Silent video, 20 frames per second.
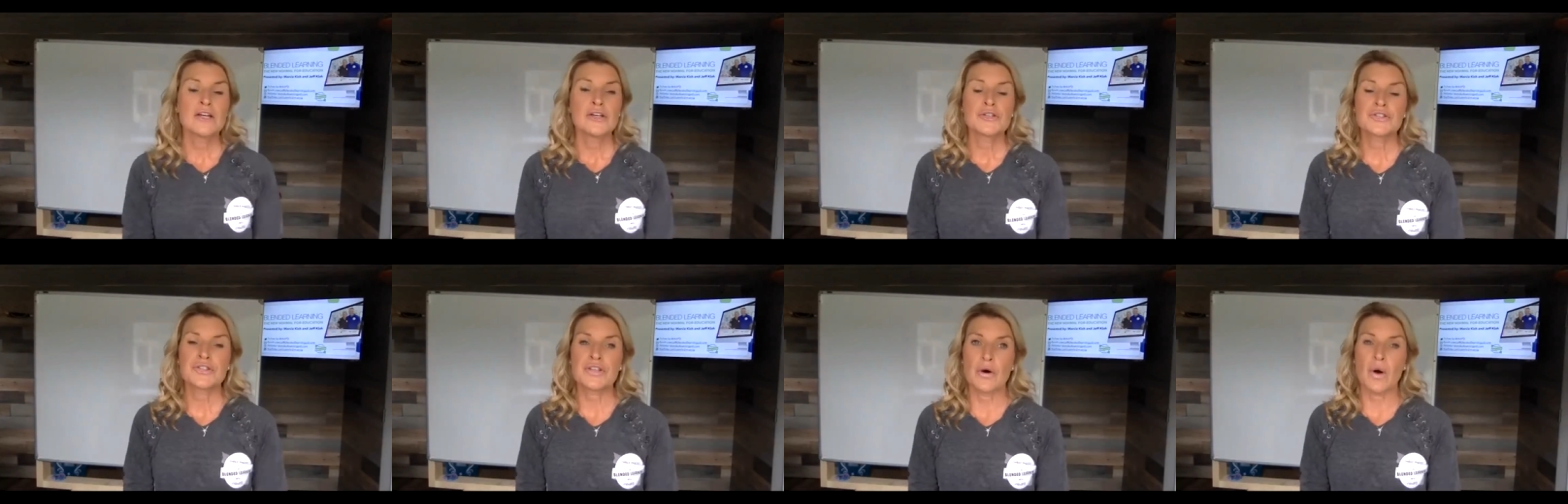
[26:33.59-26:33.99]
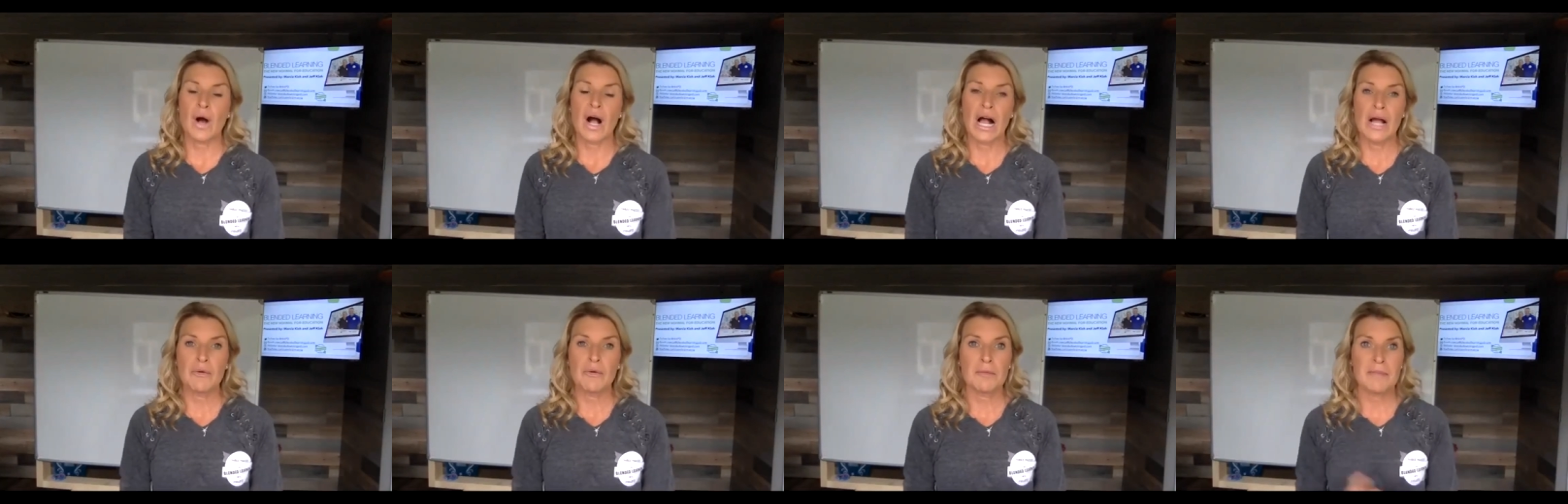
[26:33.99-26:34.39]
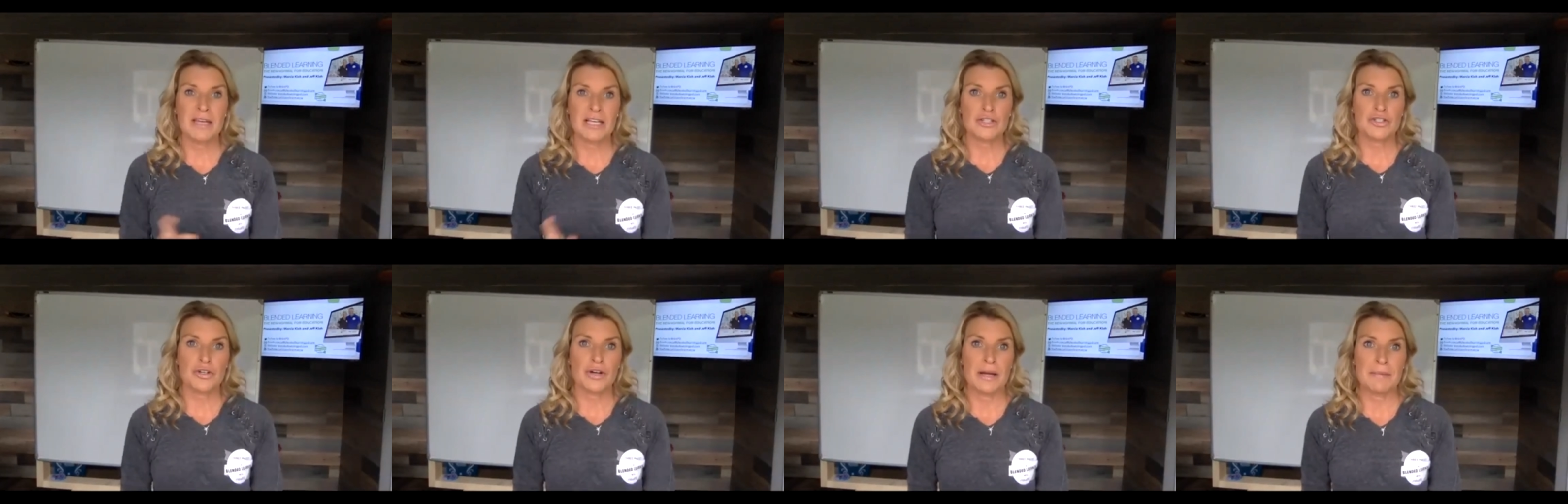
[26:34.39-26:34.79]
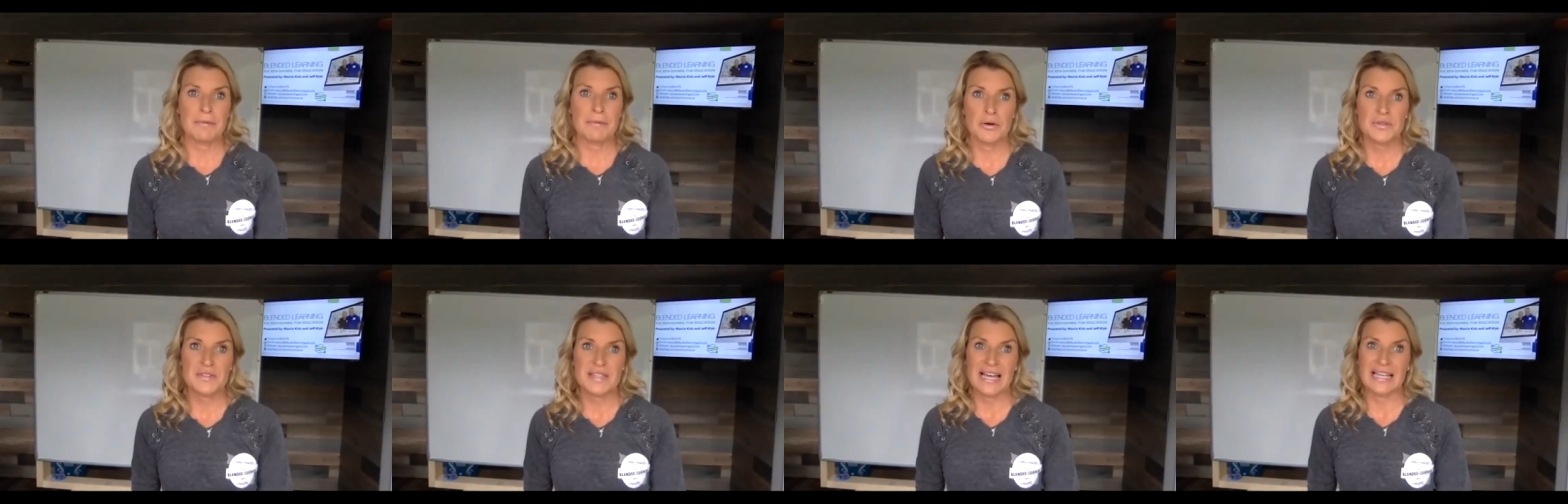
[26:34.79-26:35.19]
So I will make sure I
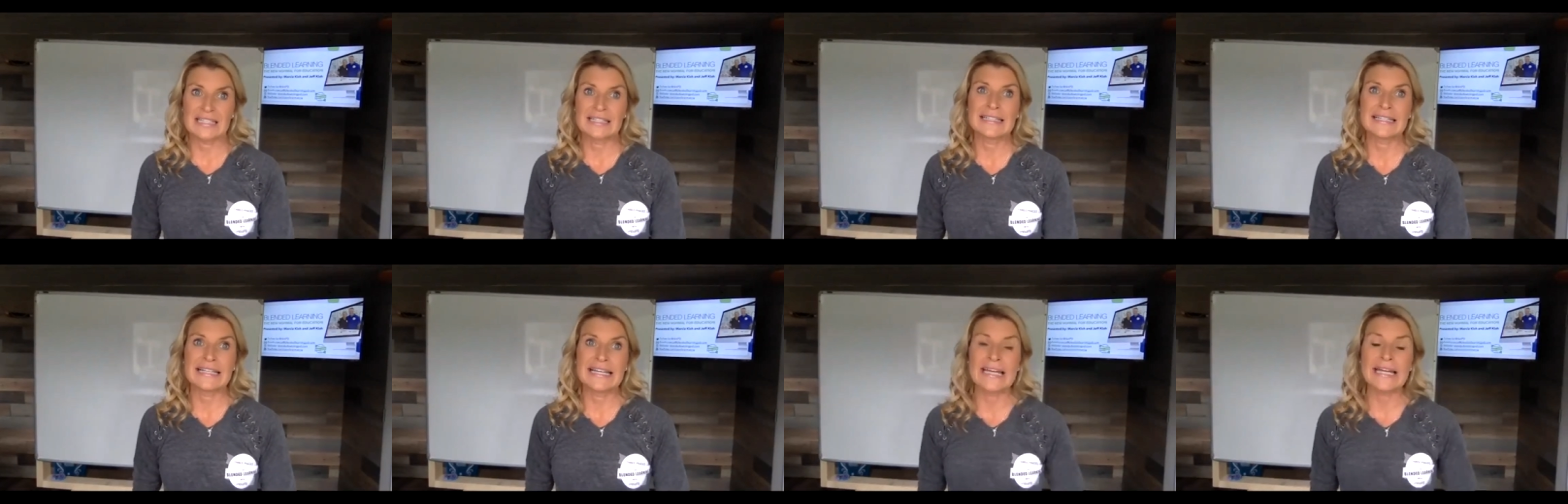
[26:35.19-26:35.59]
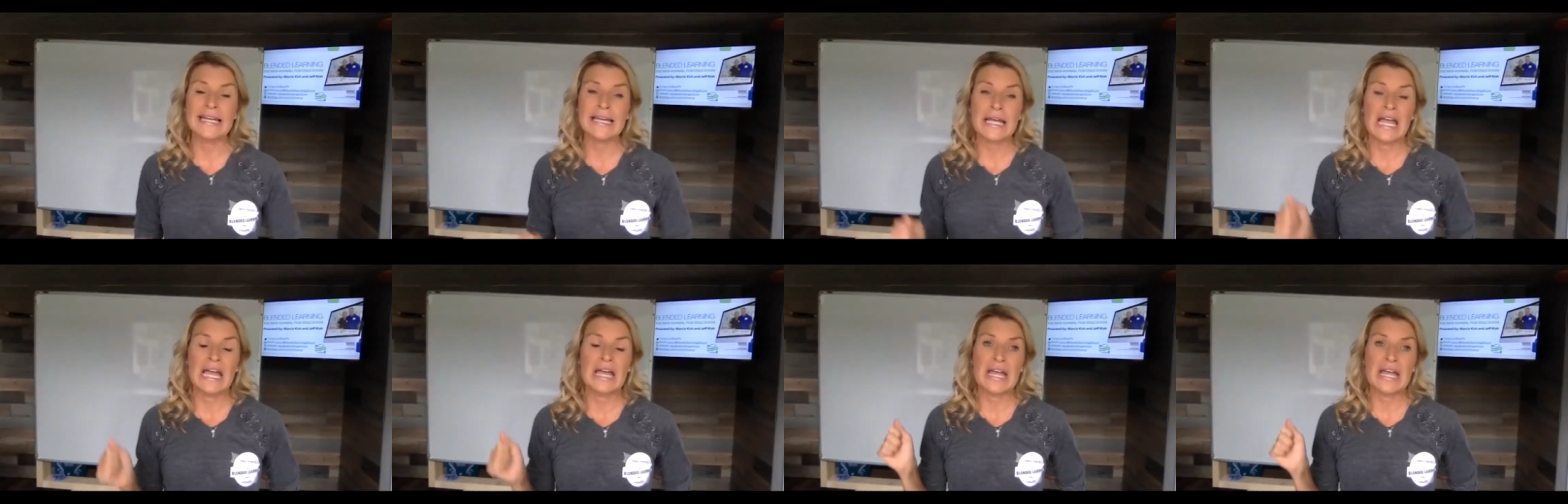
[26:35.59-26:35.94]
post that link